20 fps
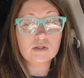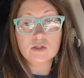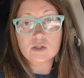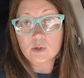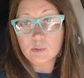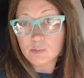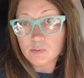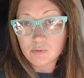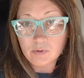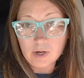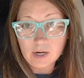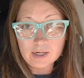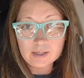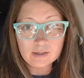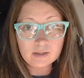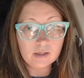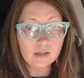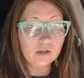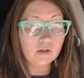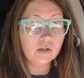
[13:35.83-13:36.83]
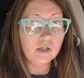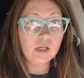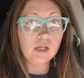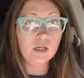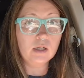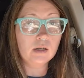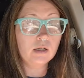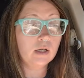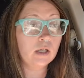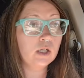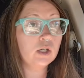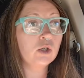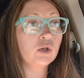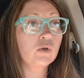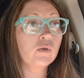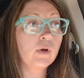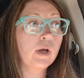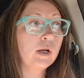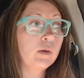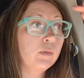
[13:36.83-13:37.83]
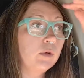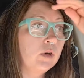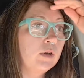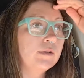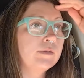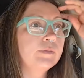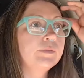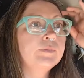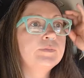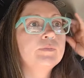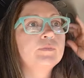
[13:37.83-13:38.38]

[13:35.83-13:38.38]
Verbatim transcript: surprisingly incredible.